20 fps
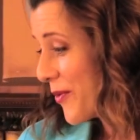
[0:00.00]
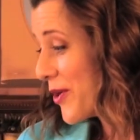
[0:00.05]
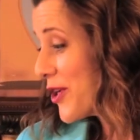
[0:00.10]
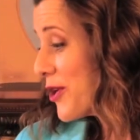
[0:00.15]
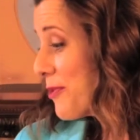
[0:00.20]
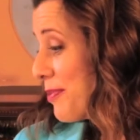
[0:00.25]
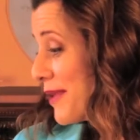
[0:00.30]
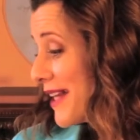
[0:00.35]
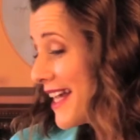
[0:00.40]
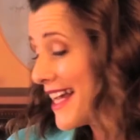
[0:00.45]
When
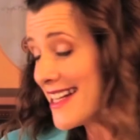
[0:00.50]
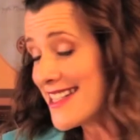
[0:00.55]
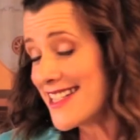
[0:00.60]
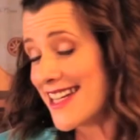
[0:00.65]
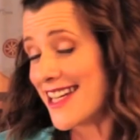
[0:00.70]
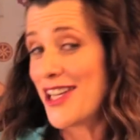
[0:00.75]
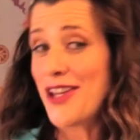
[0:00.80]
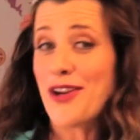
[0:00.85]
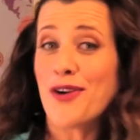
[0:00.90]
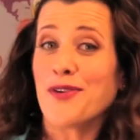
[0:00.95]
you're
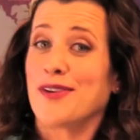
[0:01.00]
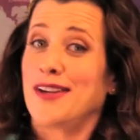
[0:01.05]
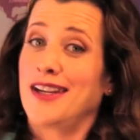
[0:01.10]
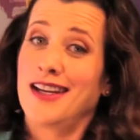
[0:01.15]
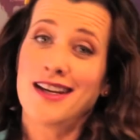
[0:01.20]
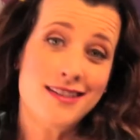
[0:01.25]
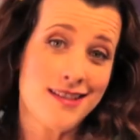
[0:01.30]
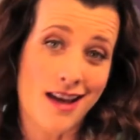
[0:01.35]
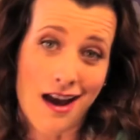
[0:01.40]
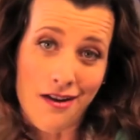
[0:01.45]
planting, you don't
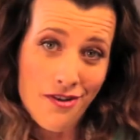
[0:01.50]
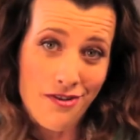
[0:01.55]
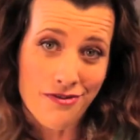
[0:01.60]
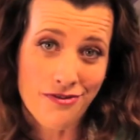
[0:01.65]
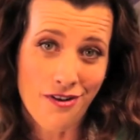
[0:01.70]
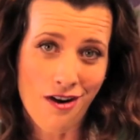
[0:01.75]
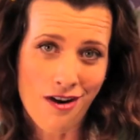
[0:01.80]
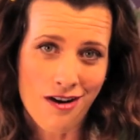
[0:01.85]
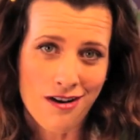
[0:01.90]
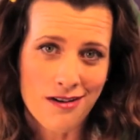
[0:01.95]
need to have a
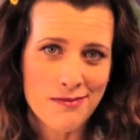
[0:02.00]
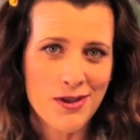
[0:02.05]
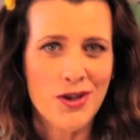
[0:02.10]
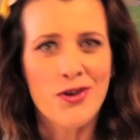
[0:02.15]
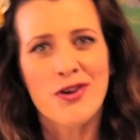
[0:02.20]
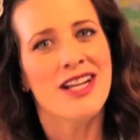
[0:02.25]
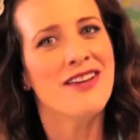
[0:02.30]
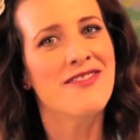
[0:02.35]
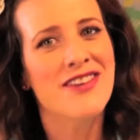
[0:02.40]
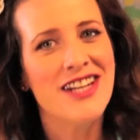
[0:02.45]
farm. You
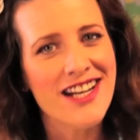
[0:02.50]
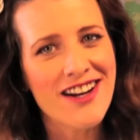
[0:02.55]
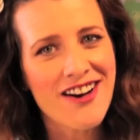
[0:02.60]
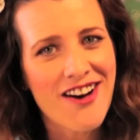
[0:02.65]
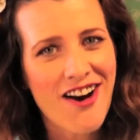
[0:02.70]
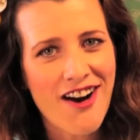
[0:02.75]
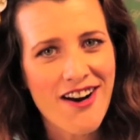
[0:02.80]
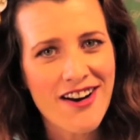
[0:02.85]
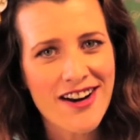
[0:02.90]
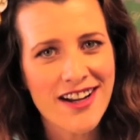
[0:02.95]
don't even need a
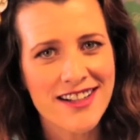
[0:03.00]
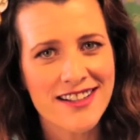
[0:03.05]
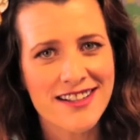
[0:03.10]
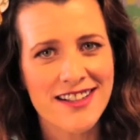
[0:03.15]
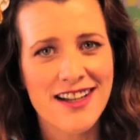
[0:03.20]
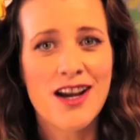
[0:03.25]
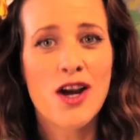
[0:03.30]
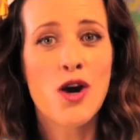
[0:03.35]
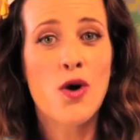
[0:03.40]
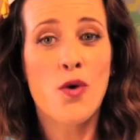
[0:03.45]
garden.
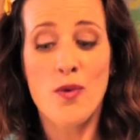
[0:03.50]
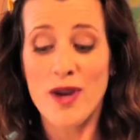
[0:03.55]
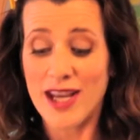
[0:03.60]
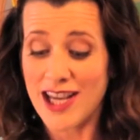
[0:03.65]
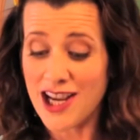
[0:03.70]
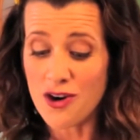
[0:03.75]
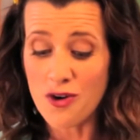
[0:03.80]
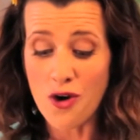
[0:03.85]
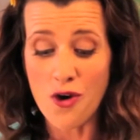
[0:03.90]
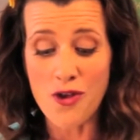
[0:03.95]
We
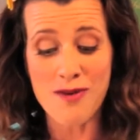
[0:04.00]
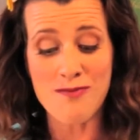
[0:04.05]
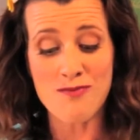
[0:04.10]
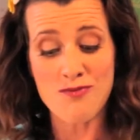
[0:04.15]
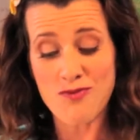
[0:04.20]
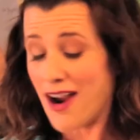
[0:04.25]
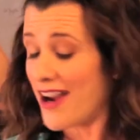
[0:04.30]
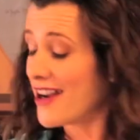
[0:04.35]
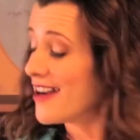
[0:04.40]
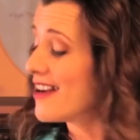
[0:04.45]
can grow
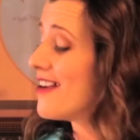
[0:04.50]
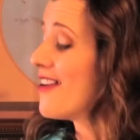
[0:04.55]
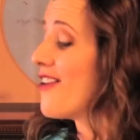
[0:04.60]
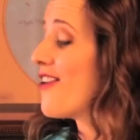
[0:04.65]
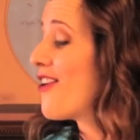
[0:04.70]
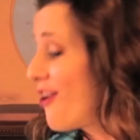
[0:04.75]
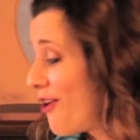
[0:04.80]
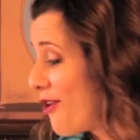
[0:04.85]
them right in our